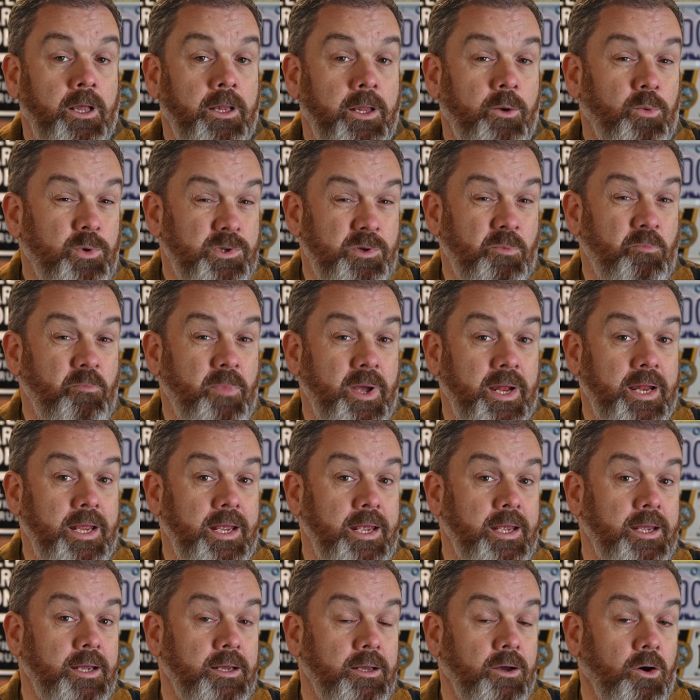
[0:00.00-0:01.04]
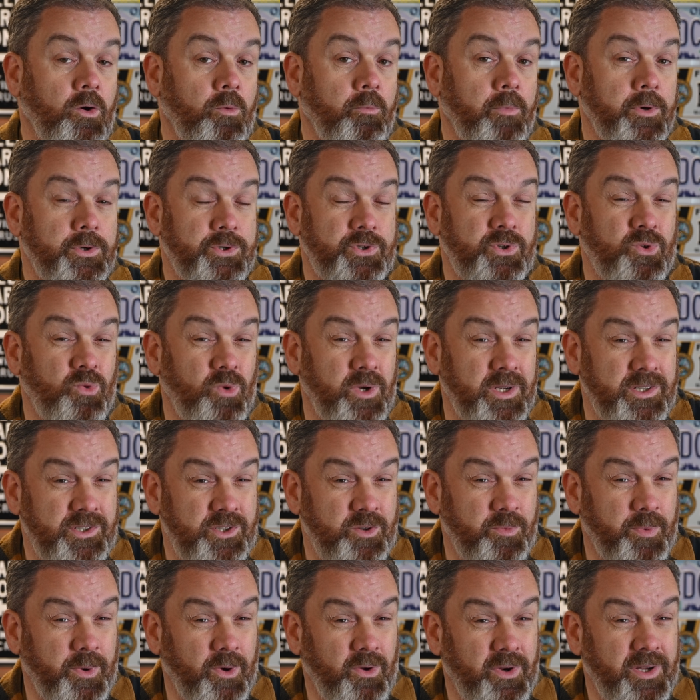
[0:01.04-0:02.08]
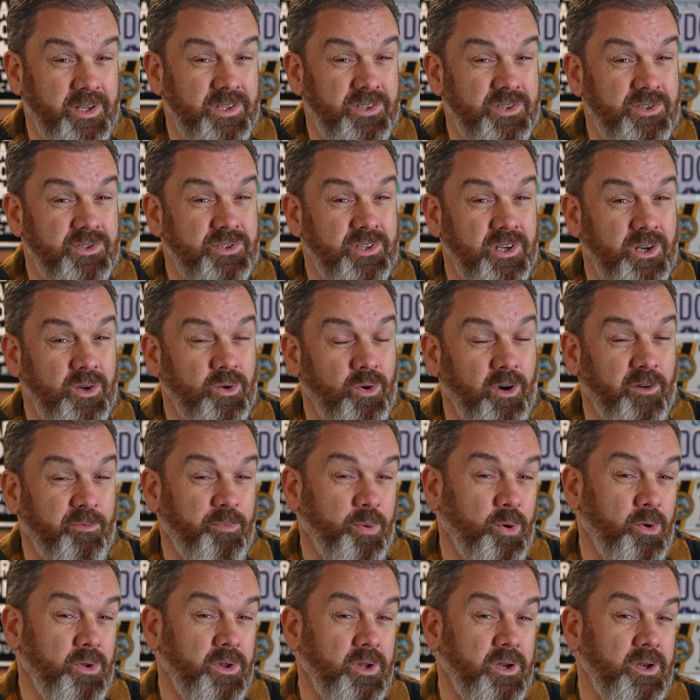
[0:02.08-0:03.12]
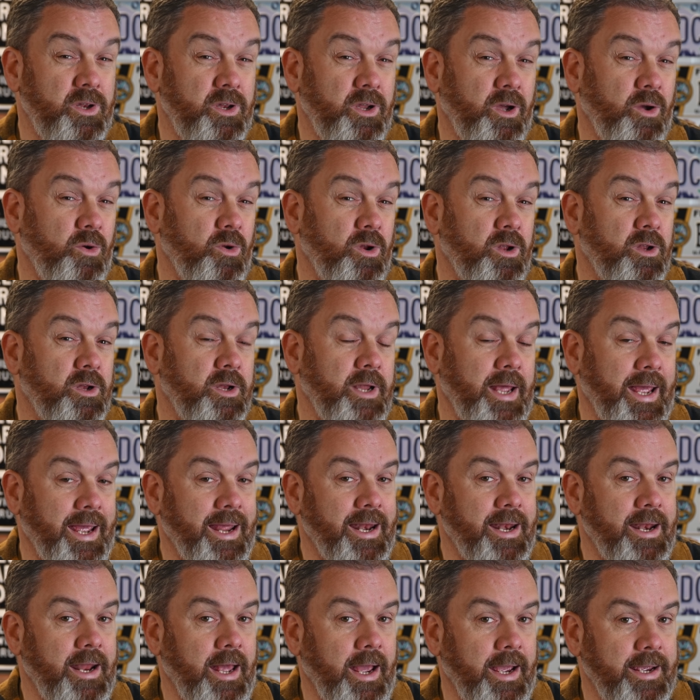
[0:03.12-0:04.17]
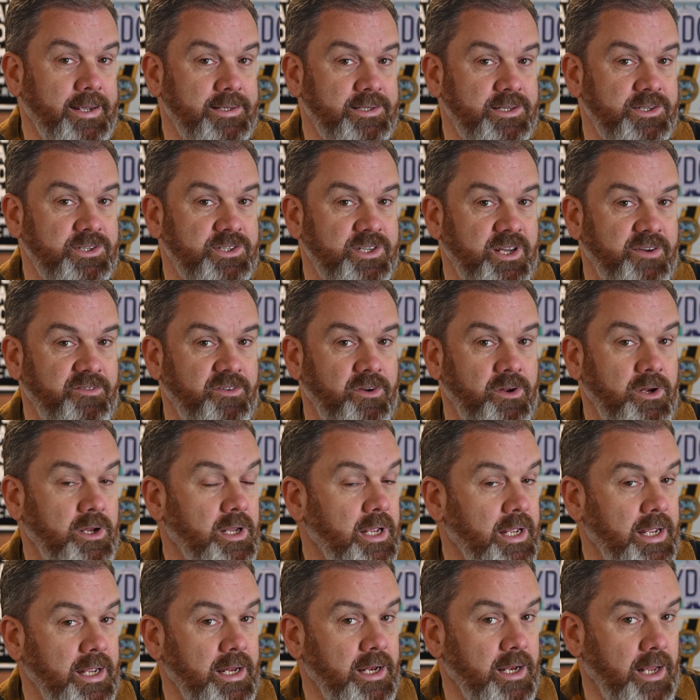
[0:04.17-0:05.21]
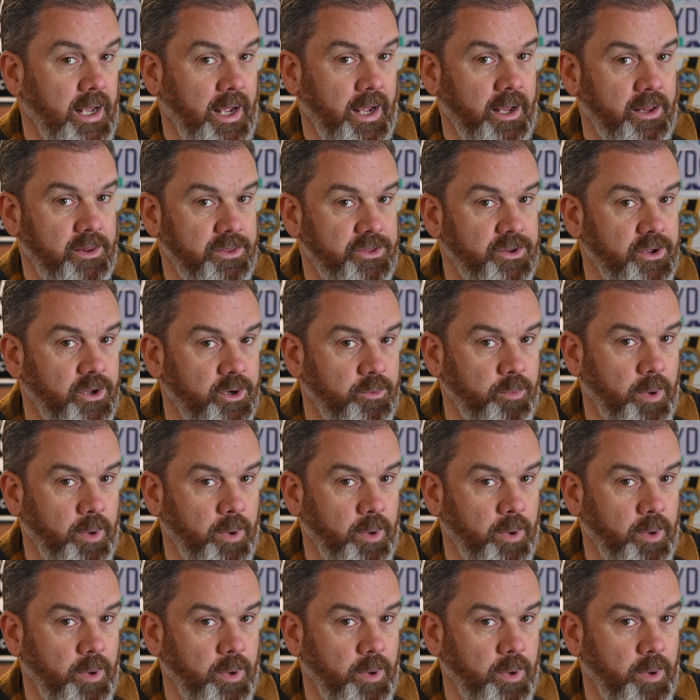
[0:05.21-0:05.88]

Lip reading: There wasn't many on my shortlist, to be honest, so I've put the Nolan N87 in at third